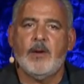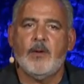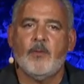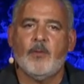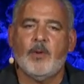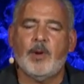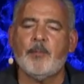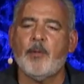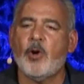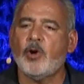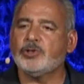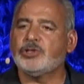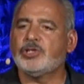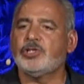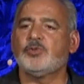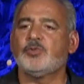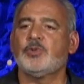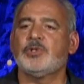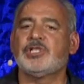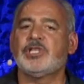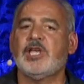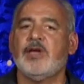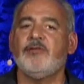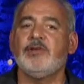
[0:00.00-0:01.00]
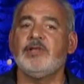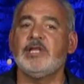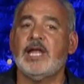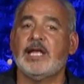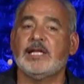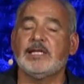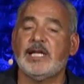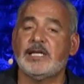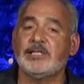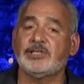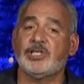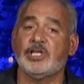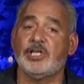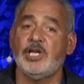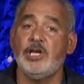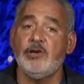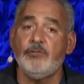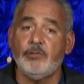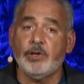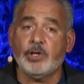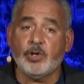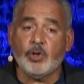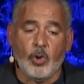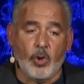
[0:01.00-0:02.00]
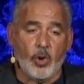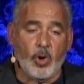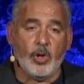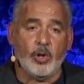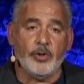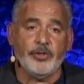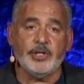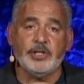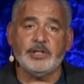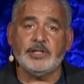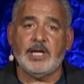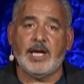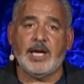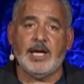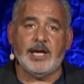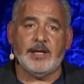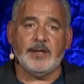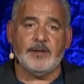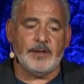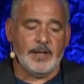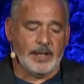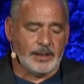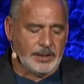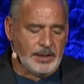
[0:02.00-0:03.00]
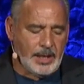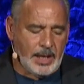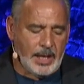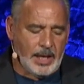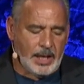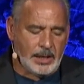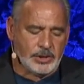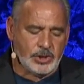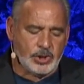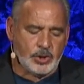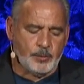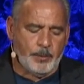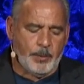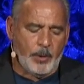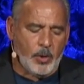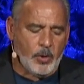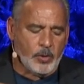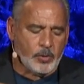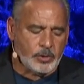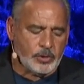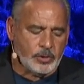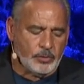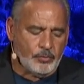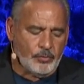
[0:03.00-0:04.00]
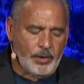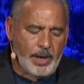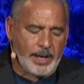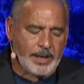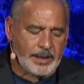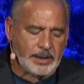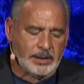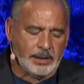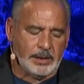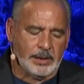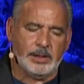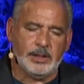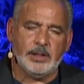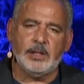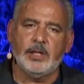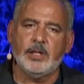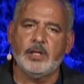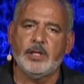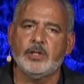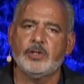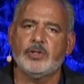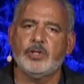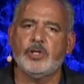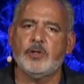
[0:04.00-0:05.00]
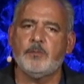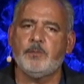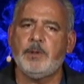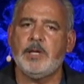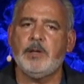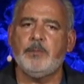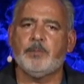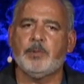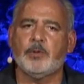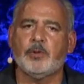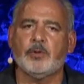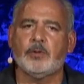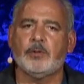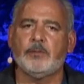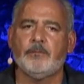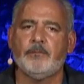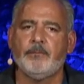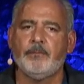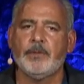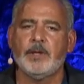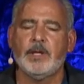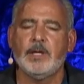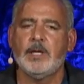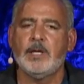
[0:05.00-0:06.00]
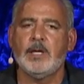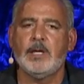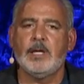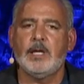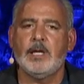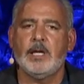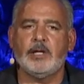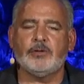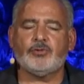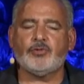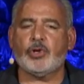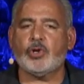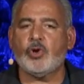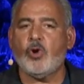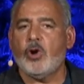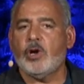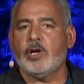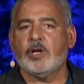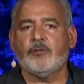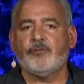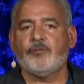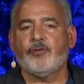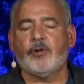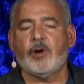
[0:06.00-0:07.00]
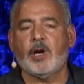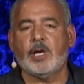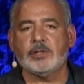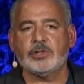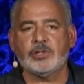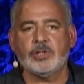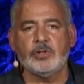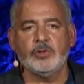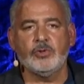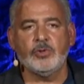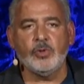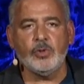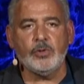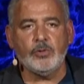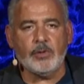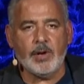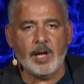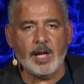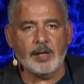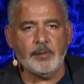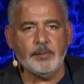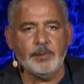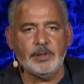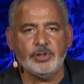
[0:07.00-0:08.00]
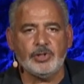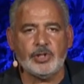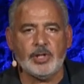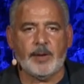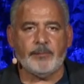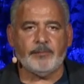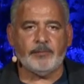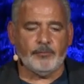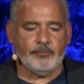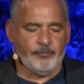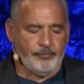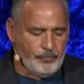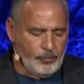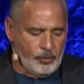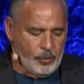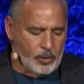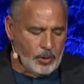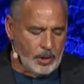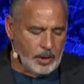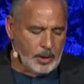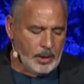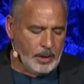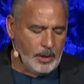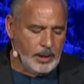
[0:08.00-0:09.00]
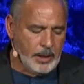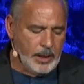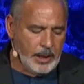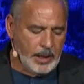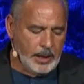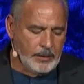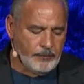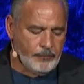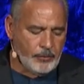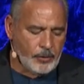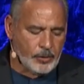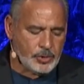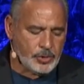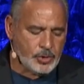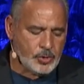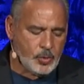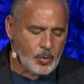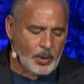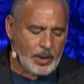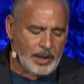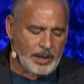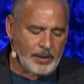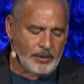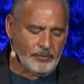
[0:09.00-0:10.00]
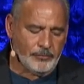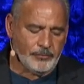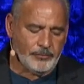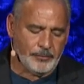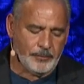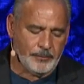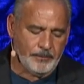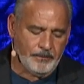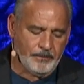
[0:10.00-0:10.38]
When Moses was giving that lesson, he recalled the day that God spoke directly to the people. It's recorded for us in Deuteronomy chapter 4 and verse 12.